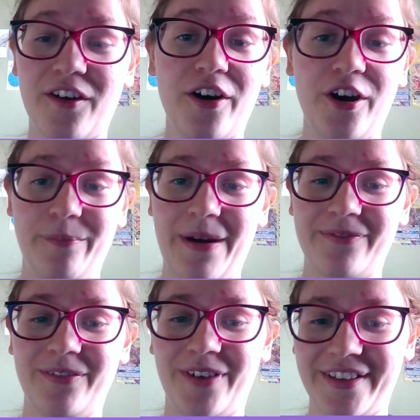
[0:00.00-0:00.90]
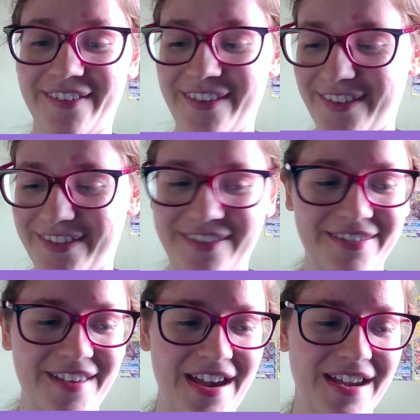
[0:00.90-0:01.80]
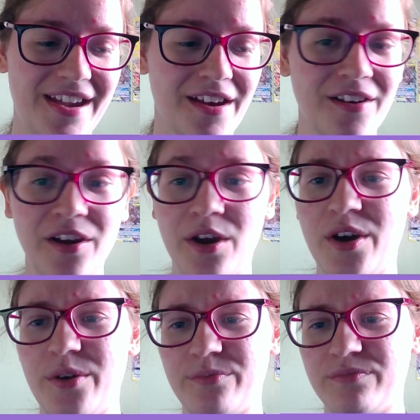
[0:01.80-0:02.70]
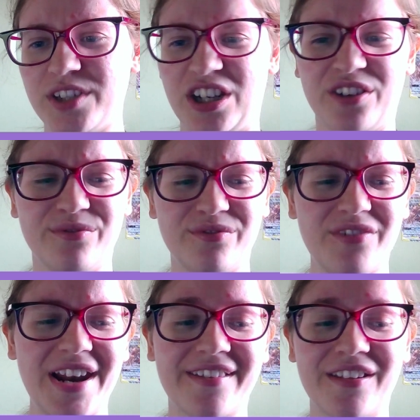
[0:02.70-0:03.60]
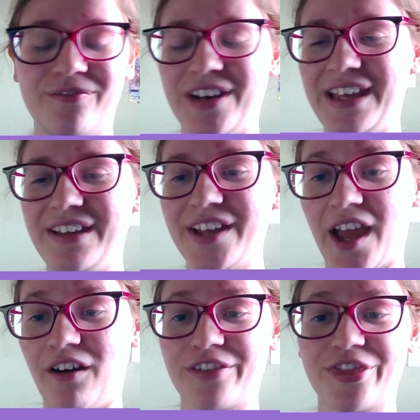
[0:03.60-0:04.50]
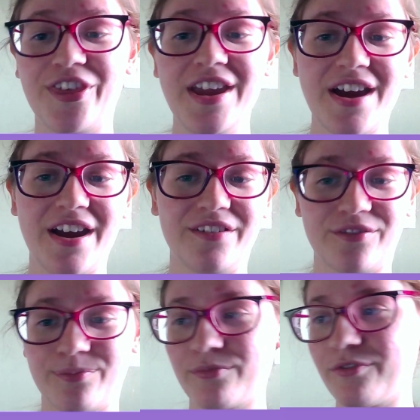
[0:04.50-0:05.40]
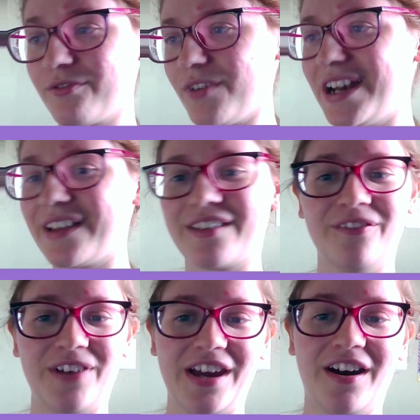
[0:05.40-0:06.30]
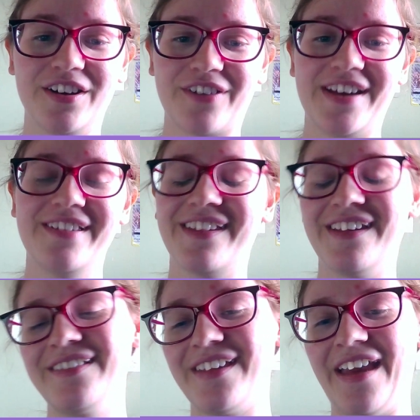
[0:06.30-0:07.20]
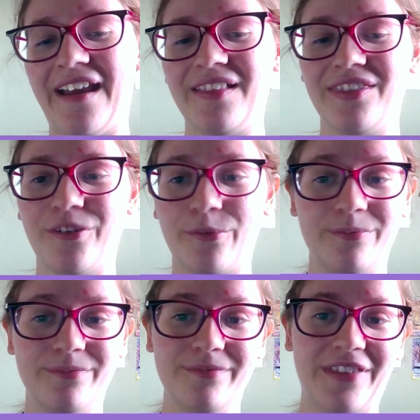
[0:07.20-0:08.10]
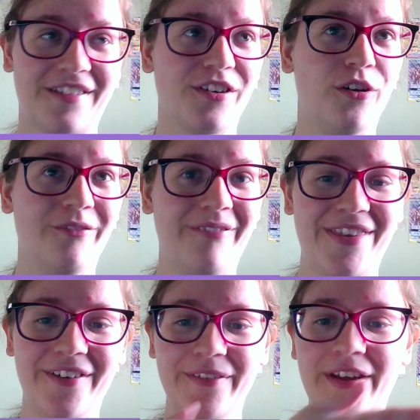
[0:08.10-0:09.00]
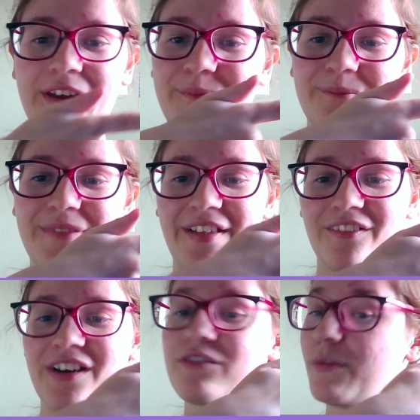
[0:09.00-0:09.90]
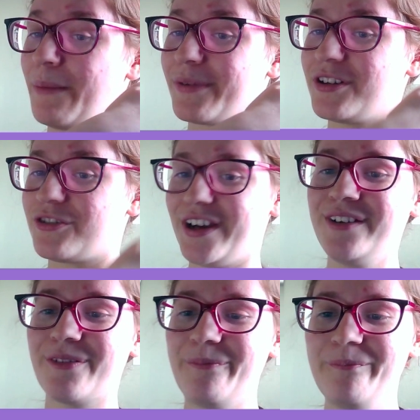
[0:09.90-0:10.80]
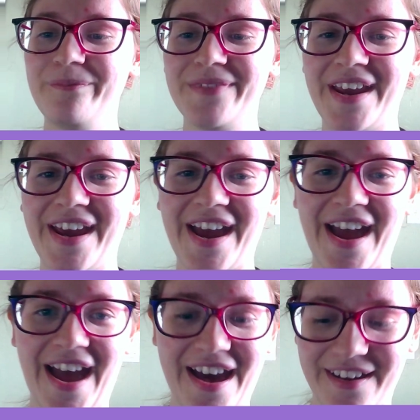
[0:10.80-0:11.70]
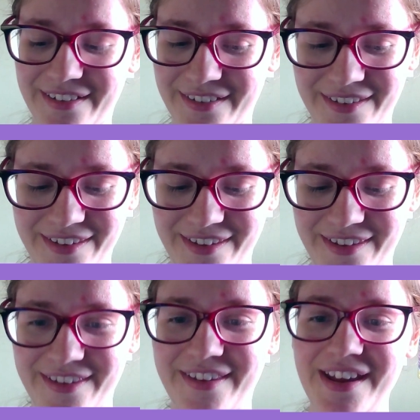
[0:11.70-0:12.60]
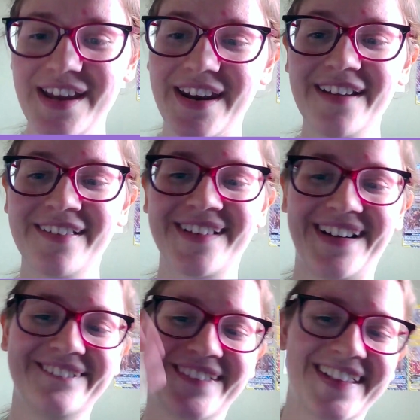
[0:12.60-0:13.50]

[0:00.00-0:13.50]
Hope everyone's staying, you know, relatively healthy and relatively hydrated in this hot weather. As always, remember to drink. And see you next time.